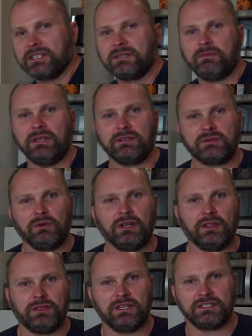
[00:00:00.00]
recipe. It's one of
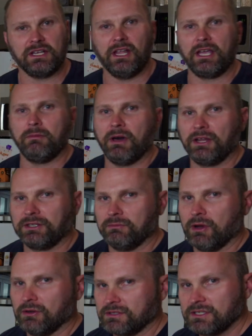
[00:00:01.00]
the things I like about it the
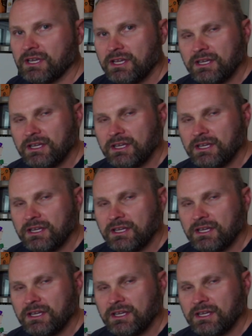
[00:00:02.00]
most.